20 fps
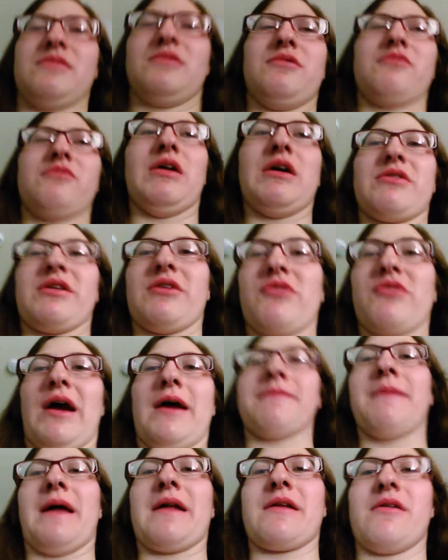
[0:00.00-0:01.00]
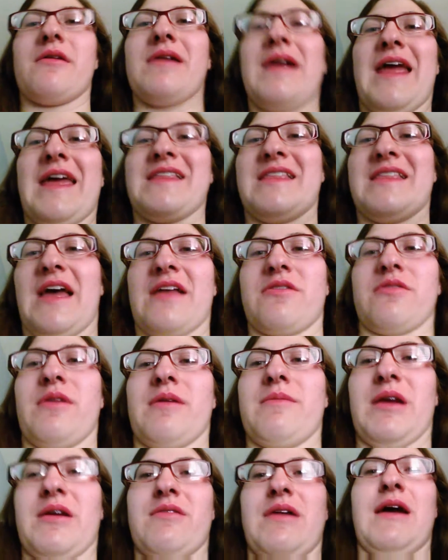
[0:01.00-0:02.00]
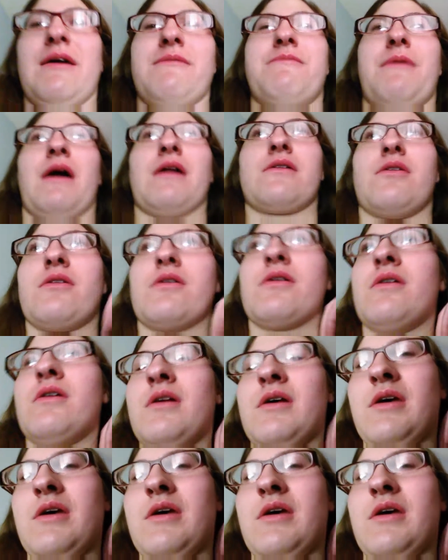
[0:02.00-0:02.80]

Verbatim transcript: well, the chiropractor is actually my grandfather.